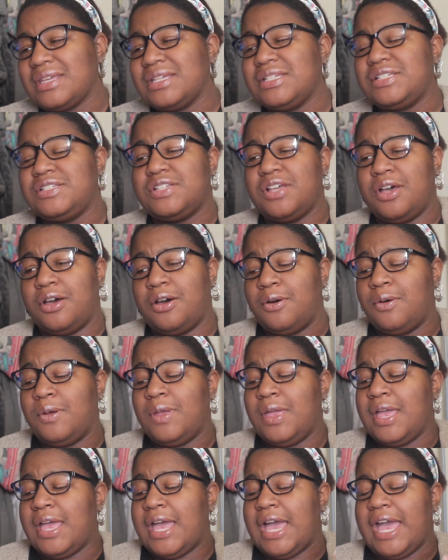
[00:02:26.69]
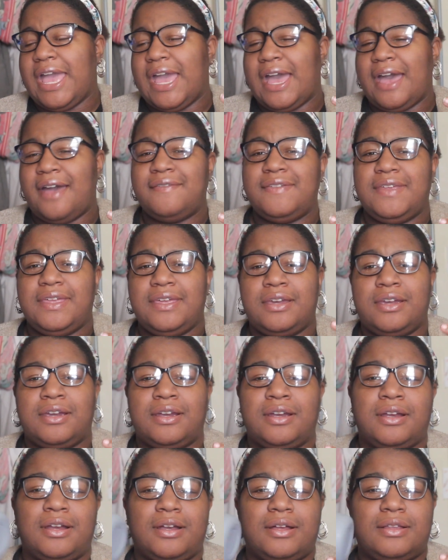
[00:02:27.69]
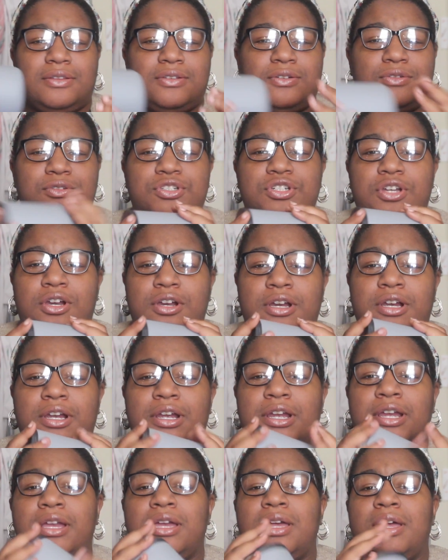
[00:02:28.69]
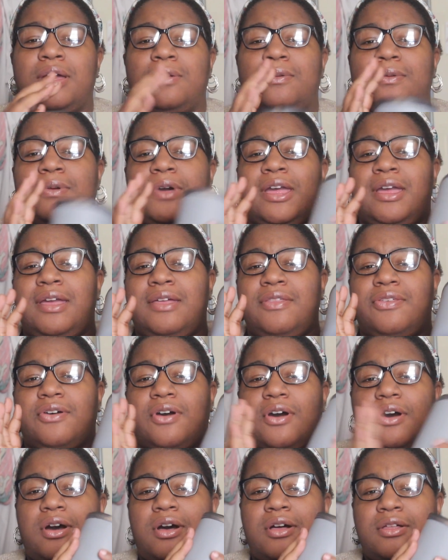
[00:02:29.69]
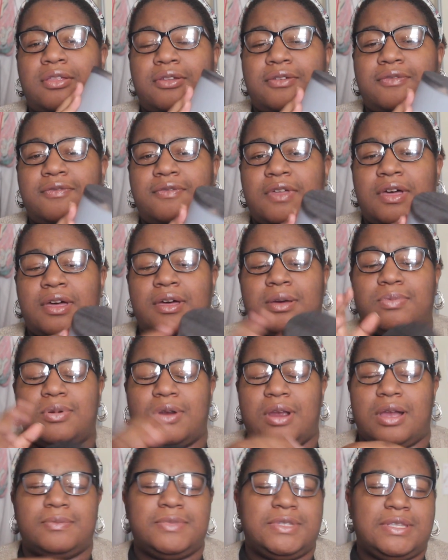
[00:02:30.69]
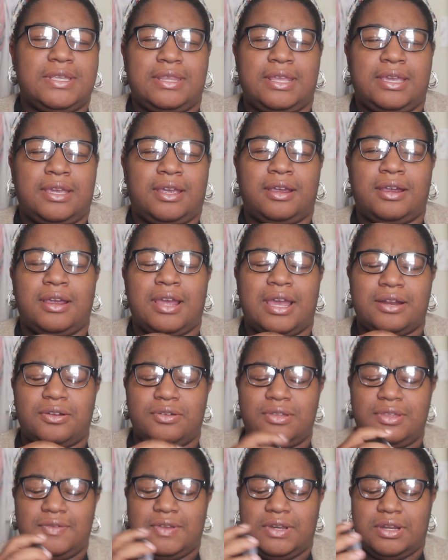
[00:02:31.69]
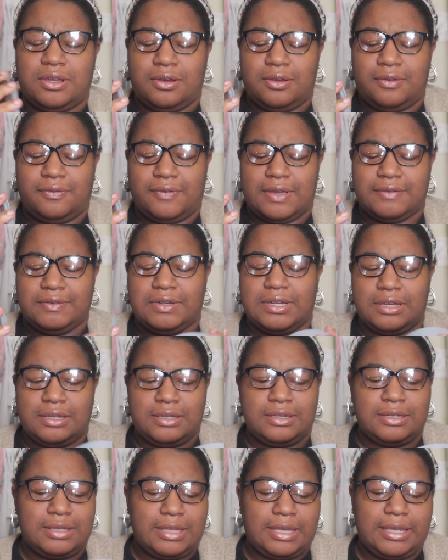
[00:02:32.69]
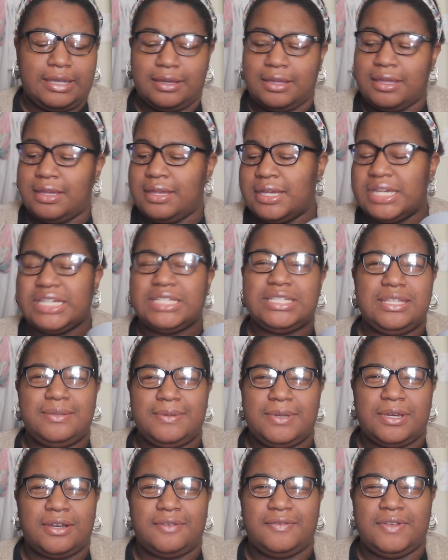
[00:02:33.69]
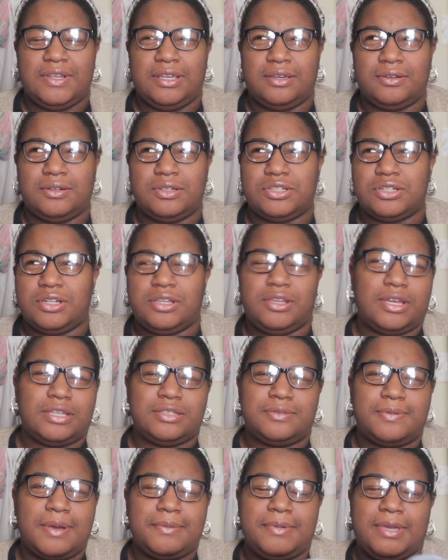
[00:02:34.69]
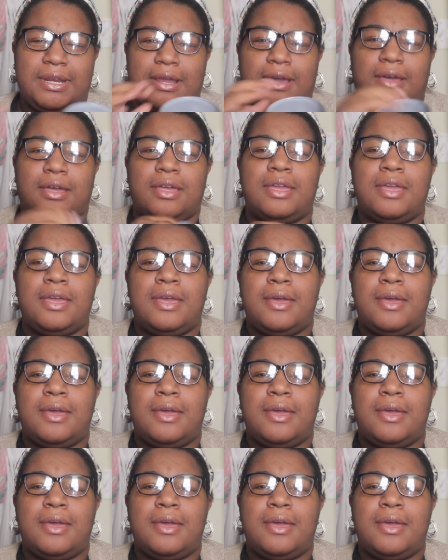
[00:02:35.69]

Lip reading: So I have here a little jar with all of the prompts in there. I don't even know if I've done like a TBR video to show you guys, probably not.